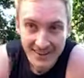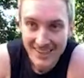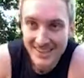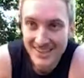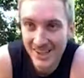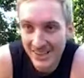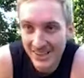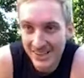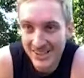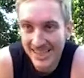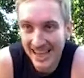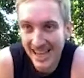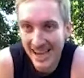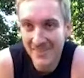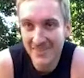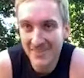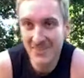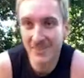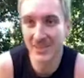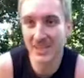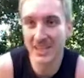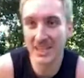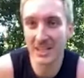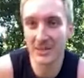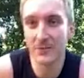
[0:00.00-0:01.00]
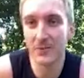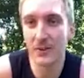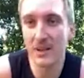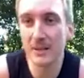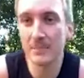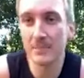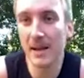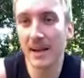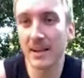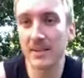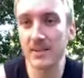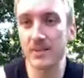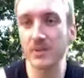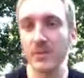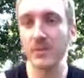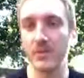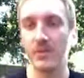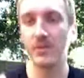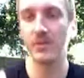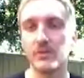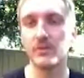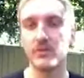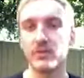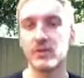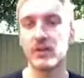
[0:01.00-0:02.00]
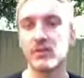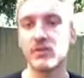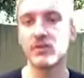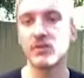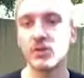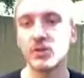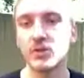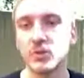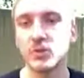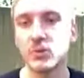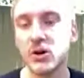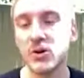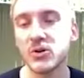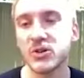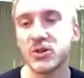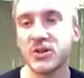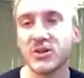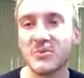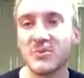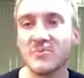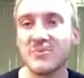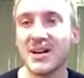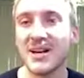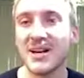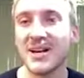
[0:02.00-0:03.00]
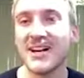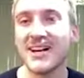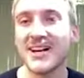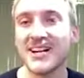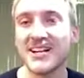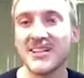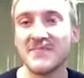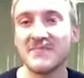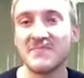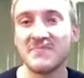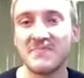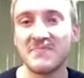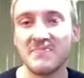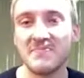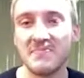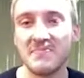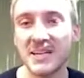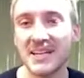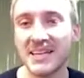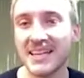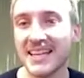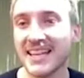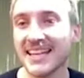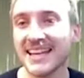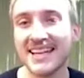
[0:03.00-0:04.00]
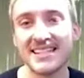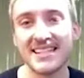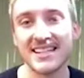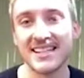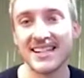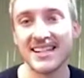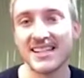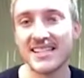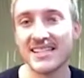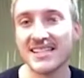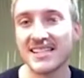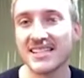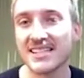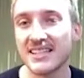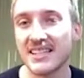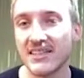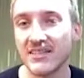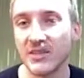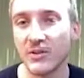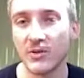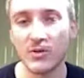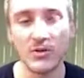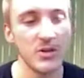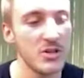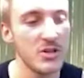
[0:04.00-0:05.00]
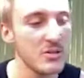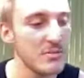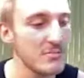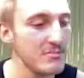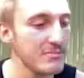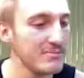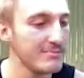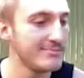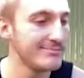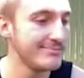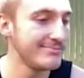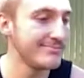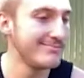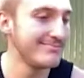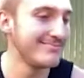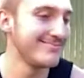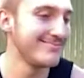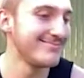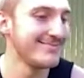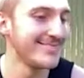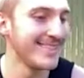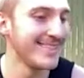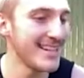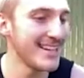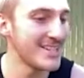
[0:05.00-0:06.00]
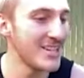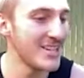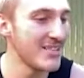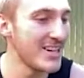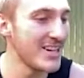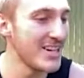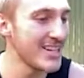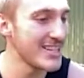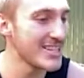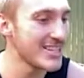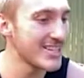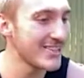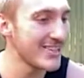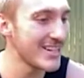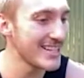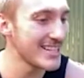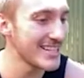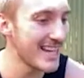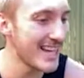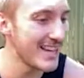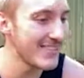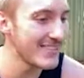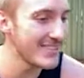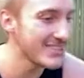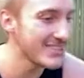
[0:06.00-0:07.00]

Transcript: so good to have you all. Any feedback is of course welcome. Um, but yeah, as you guys leave the room, thanks so much. Great to have